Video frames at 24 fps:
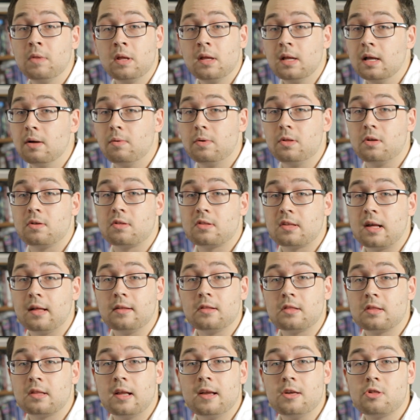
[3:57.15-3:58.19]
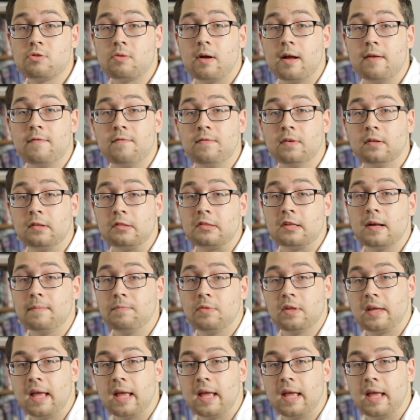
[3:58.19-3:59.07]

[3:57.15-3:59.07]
And when your solid-state drive fills up,